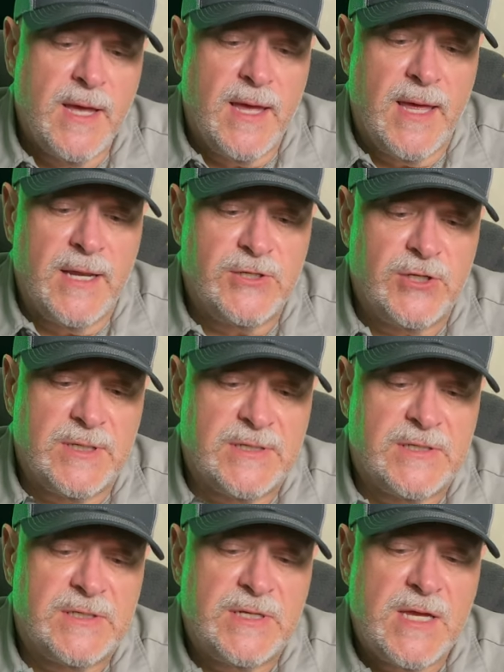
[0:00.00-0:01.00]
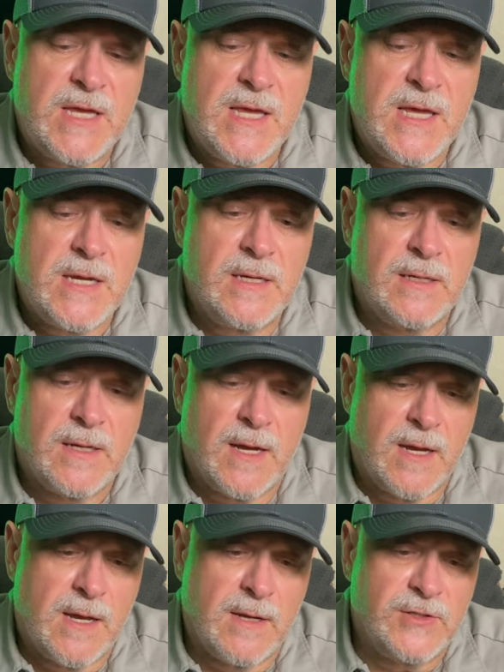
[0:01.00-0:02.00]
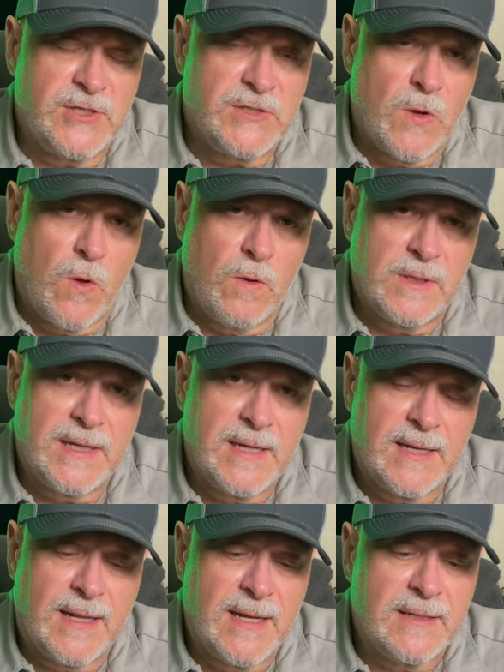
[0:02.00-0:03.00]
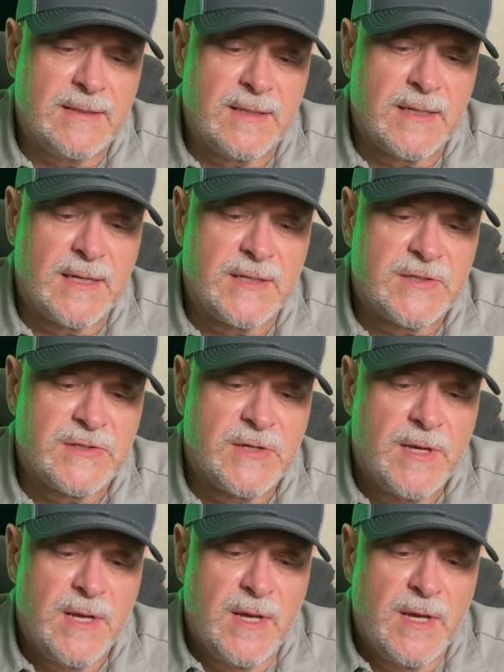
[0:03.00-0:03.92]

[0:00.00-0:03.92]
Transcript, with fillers: And as you can see, uh, just holding it like this,